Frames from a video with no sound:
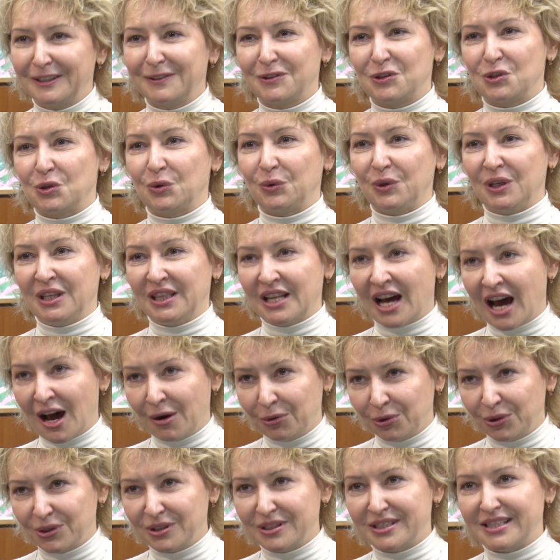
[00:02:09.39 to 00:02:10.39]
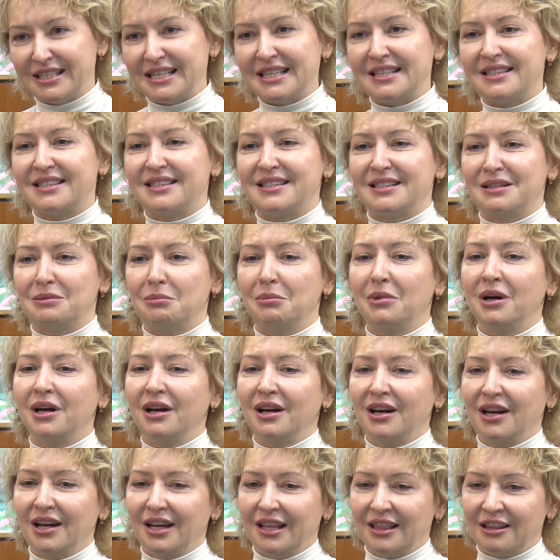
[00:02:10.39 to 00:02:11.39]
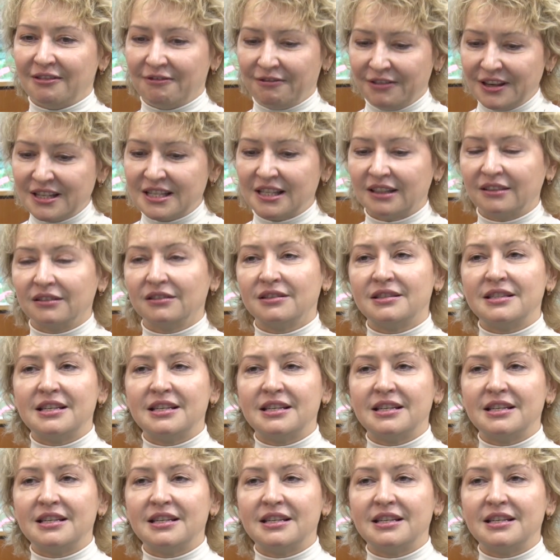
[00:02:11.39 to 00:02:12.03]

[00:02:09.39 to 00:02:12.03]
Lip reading: So in our system, the physical